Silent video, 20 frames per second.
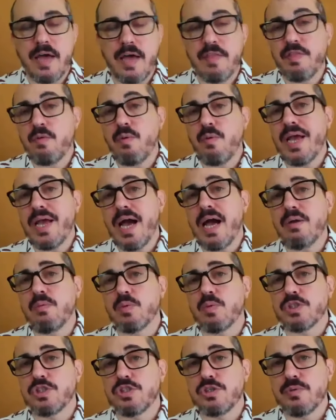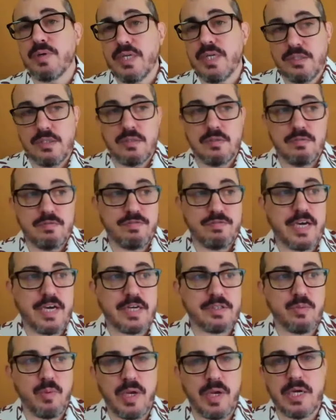And the way I would do it, and in
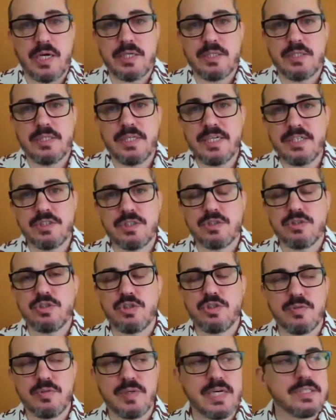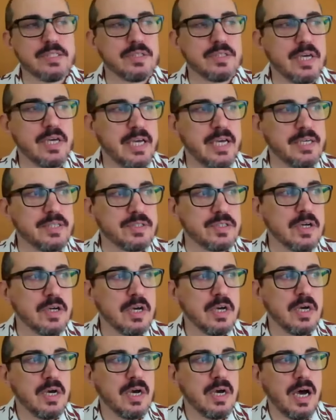fact the way I did do it, is